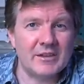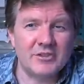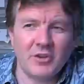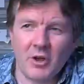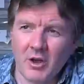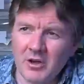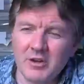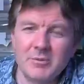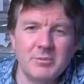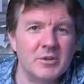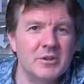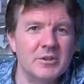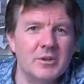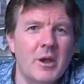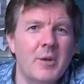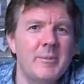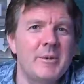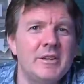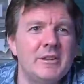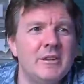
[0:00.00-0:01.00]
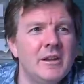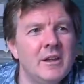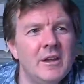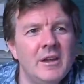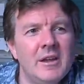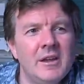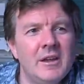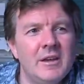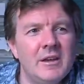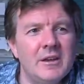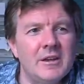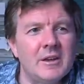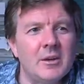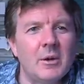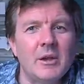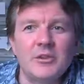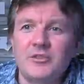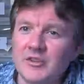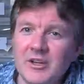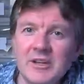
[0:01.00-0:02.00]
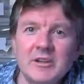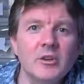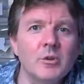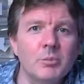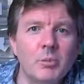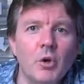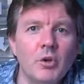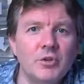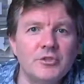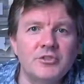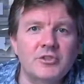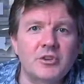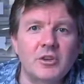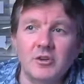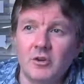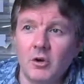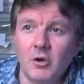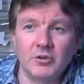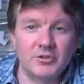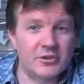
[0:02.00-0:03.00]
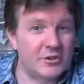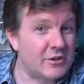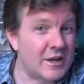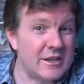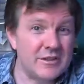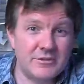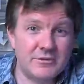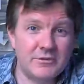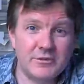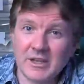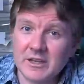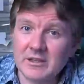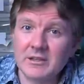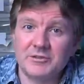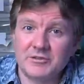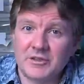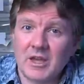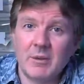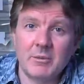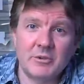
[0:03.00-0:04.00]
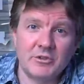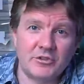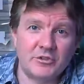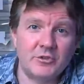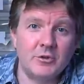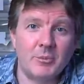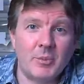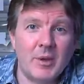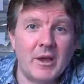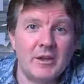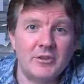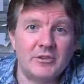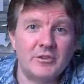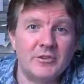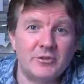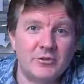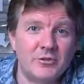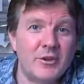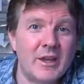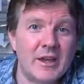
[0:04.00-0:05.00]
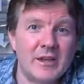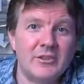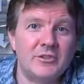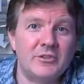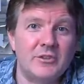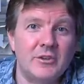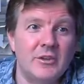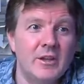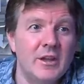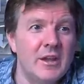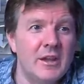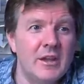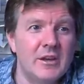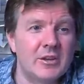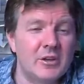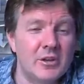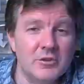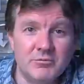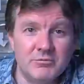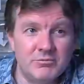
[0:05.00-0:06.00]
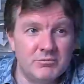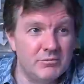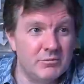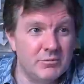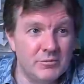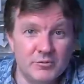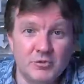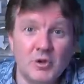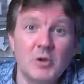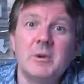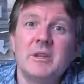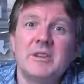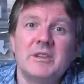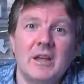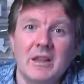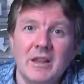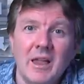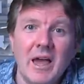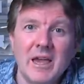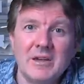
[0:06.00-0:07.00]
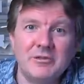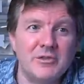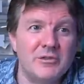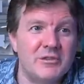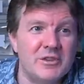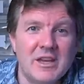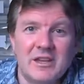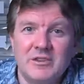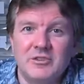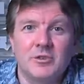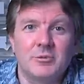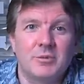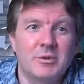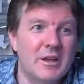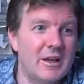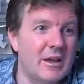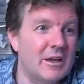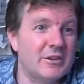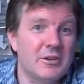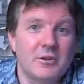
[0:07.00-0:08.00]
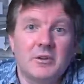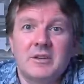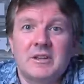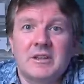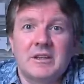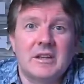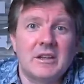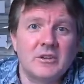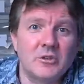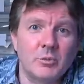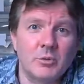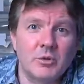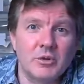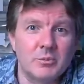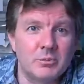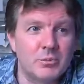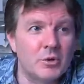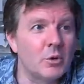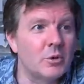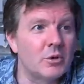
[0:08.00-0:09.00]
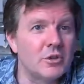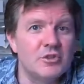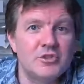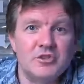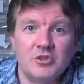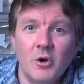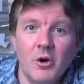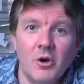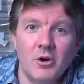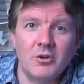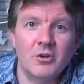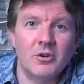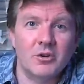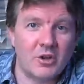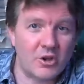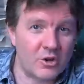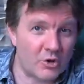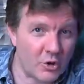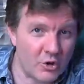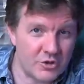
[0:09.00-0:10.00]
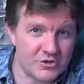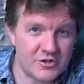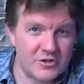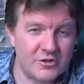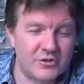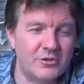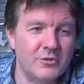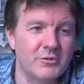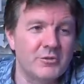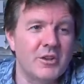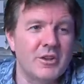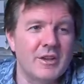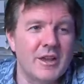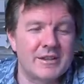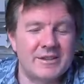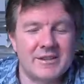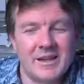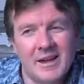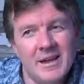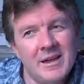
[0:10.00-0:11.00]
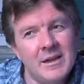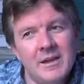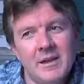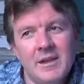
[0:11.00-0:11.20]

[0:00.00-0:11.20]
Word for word: It's horrible. I mean, you know, a single punch can cause a great deal of damage to a person's face and can ruin their life if they end up, like, I don't know, they can end up with a broken jaw or concussion or something like that.